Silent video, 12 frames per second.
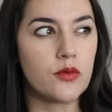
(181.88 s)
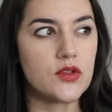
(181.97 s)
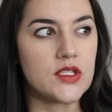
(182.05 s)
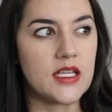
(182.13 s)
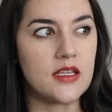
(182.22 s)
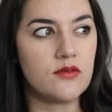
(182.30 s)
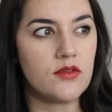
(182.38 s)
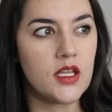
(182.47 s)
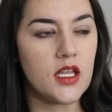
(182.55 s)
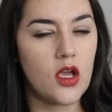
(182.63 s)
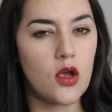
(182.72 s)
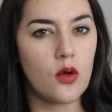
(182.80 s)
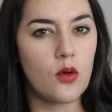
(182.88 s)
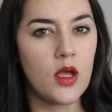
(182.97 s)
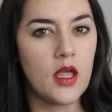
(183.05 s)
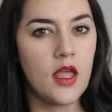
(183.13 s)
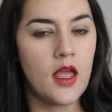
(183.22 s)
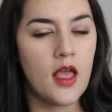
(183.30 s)
routine video
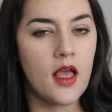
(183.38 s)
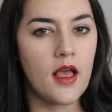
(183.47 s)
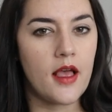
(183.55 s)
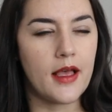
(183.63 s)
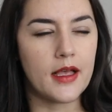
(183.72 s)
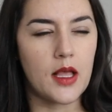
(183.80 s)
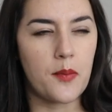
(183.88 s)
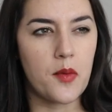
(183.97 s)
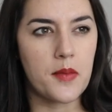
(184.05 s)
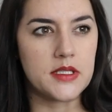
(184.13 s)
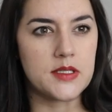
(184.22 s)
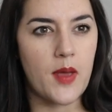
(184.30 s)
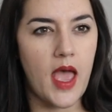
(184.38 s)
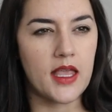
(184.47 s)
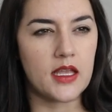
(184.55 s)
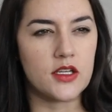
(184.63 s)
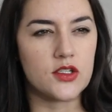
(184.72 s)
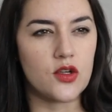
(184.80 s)
a couple months
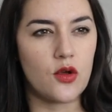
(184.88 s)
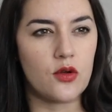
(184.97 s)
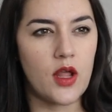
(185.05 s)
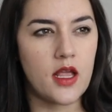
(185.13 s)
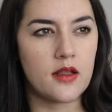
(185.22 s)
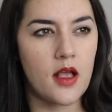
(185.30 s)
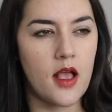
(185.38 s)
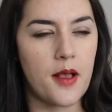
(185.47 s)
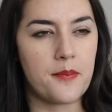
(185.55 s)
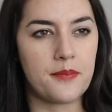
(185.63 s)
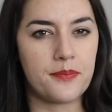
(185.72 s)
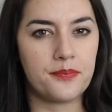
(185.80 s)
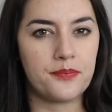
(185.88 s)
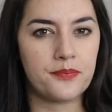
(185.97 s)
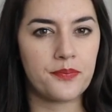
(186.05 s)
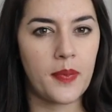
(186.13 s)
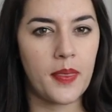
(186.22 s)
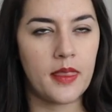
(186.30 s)
back and it showed
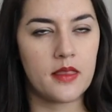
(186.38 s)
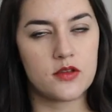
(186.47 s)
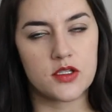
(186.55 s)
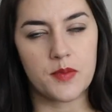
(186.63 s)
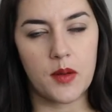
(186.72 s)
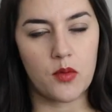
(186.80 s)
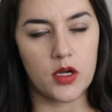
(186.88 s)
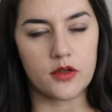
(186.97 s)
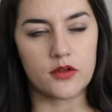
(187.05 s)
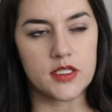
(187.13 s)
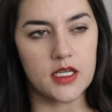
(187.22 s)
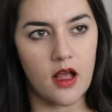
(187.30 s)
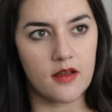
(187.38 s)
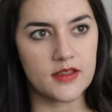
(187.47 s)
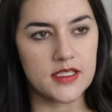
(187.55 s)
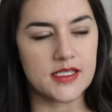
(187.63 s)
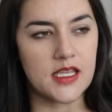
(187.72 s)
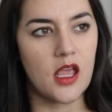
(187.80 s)
just my morning routine,
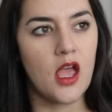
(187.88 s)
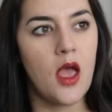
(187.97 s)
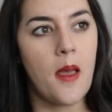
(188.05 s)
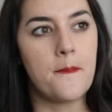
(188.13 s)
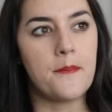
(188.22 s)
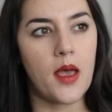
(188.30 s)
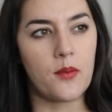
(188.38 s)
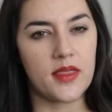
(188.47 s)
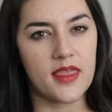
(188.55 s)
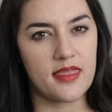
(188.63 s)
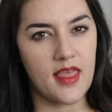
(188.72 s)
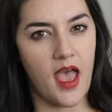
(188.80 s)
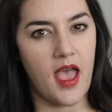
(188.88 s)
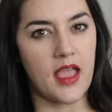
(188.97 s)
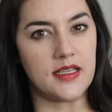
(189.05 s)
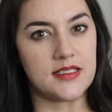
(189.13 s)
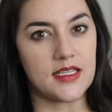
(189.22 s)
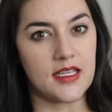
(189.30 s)
obviously. But within that,
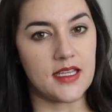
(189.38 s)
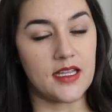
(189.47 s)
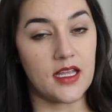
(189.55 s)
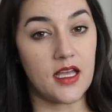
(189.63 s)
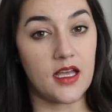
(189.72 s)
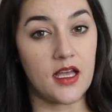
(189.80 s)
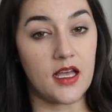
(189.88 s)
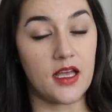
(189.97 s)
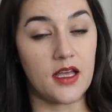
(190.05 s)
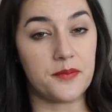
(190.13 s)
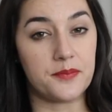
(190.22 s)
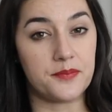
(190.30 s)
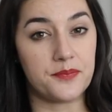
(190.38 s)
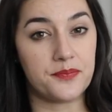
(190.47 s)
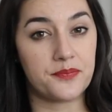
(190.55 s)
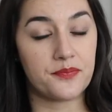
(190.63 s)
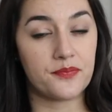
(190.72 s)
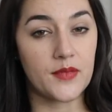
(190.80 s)
I did
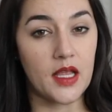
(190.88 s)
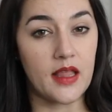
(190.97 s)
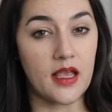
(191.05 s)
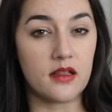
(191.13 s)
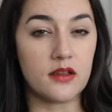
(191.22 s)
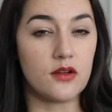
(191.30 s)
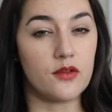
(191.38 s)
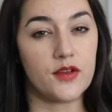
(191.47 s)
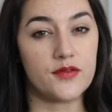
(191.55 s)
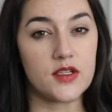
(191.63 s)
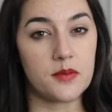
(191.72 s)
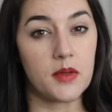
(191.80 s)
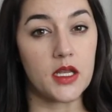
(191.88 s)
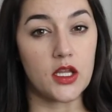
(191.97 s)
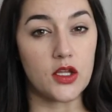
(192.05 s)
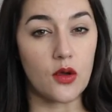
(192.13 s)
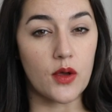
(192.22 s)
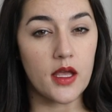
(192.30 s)
like a little
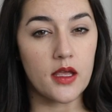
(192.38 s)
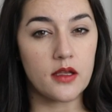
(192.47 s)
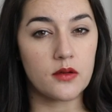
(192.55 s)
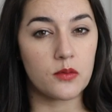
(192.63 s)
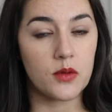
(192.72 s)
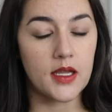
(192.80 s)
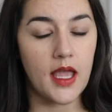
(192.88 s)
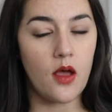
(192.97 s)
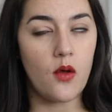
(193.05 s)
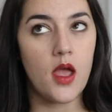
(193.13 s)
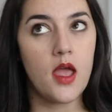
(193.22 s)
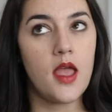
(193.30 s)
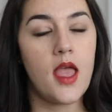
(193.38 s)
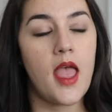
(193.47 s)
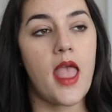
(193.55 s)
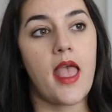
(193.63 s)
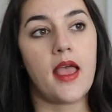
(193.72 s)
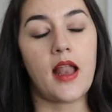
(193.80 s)
15-minute yoga workout.
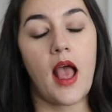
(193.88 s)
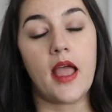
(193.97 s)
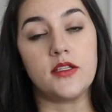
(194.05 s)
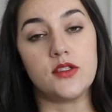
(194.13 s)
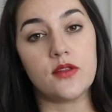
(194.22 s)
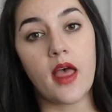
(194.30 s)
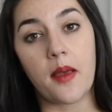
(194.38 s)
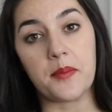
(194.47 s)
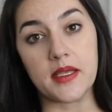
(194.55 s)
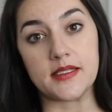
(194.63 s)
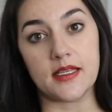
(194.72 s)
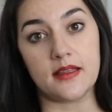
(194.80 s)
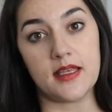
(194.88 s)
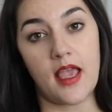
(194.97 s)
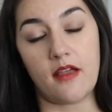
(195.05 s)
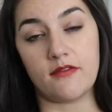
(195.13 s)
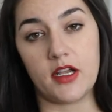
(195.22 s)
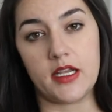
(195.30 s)
And I do that basically
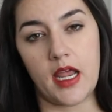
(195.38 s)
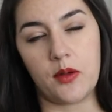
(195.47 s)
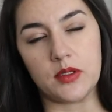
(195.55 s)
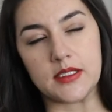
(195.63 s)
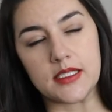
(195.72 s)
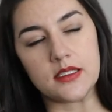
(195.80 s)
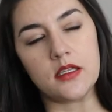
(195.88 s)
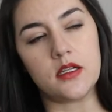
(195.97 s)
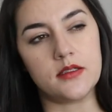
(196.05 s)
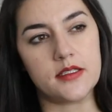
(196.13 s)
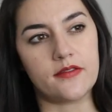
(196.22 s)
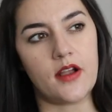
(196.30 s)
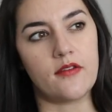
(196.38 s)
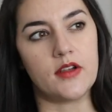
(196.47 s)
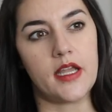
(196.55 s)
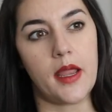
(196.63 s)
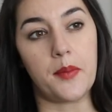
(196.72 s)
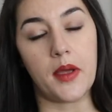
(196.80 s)
every day. Well, it's a little different every
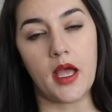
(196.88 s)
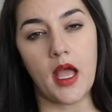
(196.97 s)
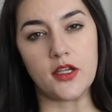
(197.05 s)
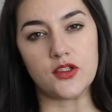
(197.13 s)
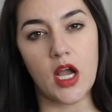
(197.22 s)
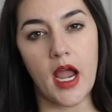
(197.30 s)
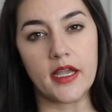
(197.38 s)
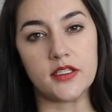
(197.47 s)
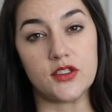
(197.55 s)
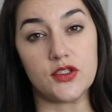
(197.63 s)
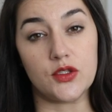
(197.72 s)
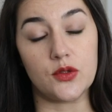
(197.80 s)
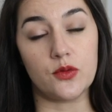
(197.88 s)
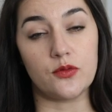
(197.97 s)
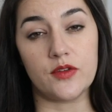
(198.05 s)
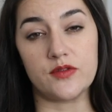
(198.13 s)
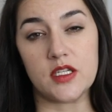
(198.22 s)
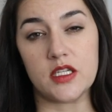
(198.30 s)
day, but I try to do
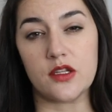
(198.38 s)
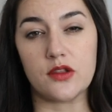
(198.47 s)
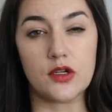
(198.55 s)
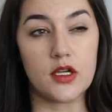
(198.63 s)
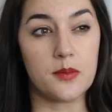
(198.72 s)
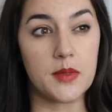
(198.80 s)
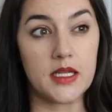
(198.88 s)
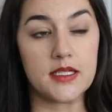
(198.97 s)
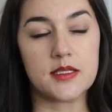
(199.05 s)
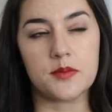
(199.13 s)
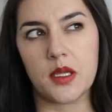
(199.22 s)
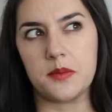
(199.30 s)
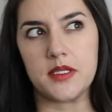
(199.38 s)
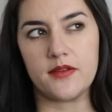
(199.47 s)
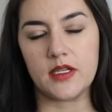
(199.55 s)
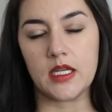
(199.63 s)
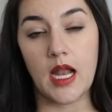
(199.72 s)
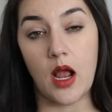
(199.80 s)
15 to 30 minutes, sometimes
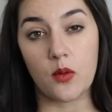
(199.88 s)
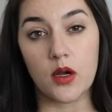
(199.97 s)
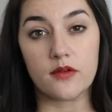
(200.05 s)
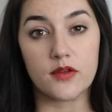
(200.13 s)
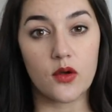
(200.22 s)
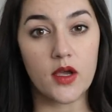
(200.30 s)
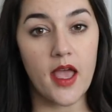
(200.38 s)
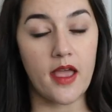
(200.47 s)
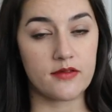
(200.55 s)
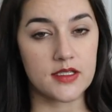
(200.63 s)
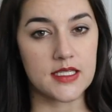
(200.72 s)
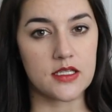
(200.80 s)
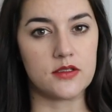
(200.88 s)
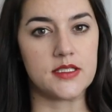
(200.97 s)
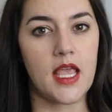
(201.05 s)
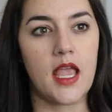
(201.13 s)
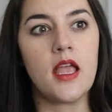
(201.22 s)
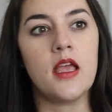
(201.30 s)
even an hour of yoga every single
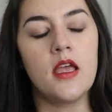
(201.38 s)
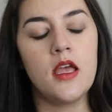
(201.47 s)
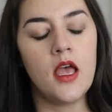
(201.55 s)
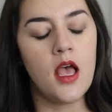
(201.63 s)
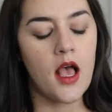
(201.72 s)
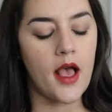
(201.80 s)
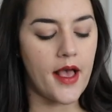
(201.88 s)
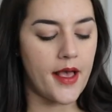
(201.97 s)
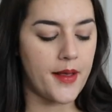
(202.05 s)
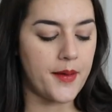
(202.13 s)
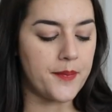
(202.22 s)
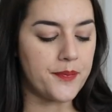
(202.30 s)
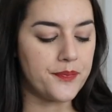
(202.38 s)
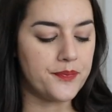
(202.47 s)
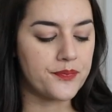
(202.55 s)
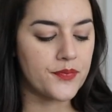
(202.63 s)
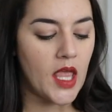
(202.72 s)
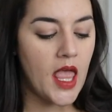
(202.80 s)
day. And
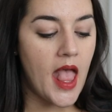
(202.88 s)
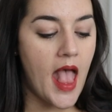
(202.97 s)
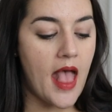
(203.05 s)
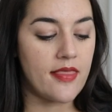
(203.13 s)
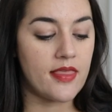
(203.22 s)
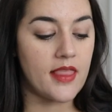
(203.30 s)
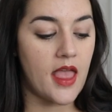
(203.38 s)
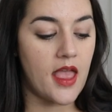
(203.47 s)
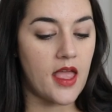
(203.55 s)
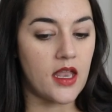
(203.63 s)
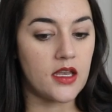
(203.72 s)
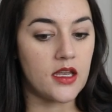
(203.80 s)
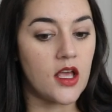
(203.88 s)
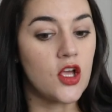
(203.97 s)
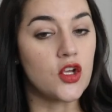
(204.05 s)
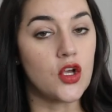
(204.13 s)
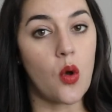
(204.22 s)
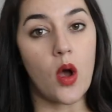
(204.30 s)
then
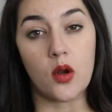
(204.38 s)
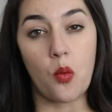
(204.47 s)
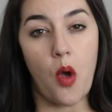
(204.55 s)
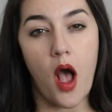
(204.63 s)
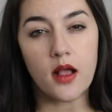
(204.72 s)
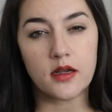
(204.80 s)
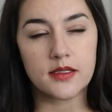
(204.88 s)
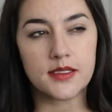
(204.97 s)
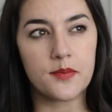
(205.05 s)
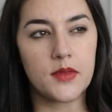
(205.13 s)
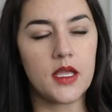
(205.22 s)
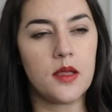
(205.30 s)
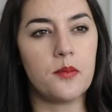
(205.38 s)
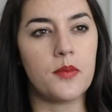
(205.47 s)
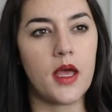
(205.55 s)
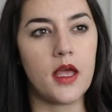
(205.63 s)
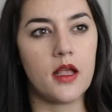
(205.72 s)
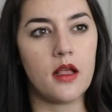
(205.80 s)
go on a walk or something,
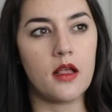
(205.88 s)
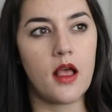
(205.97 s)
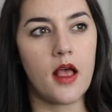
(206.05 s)
but